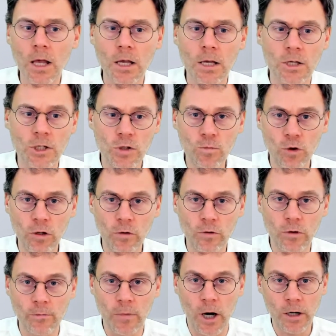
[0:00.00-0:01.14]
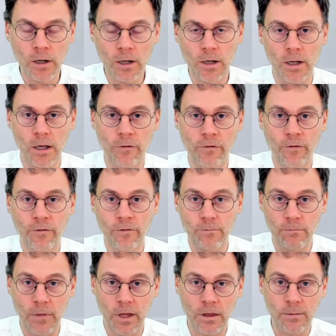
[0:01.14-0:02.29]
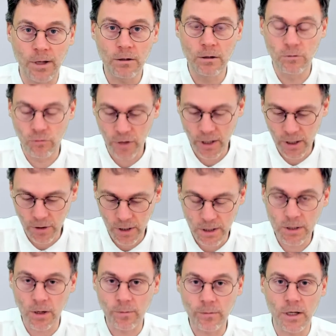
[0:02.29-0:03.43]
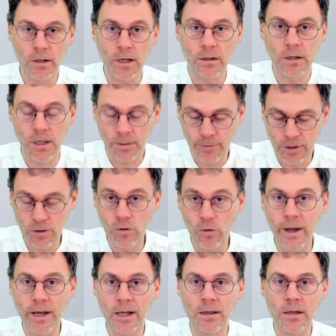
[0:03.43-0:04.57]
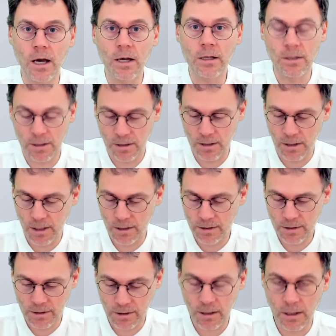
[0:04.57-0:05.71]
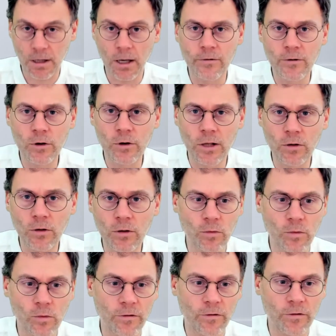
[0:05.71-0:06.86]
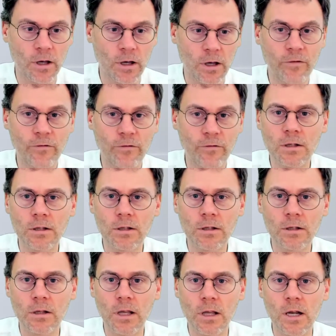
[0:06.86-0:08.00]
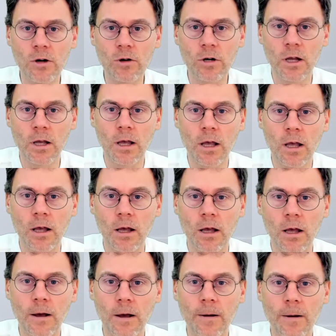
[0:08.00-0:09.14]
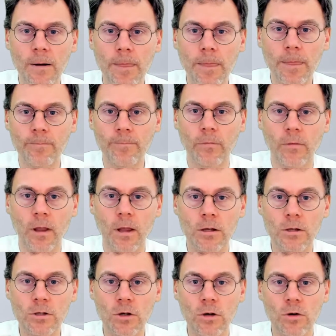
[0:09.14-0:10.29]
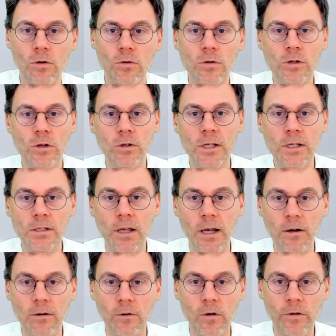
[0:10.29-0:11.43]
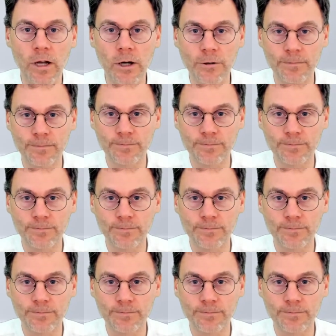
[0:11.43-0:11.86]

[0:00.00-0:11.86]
Small remark, if mathematical rigor is something that keeps you awake at night, let's have a look at what we've written here. So this thing over here,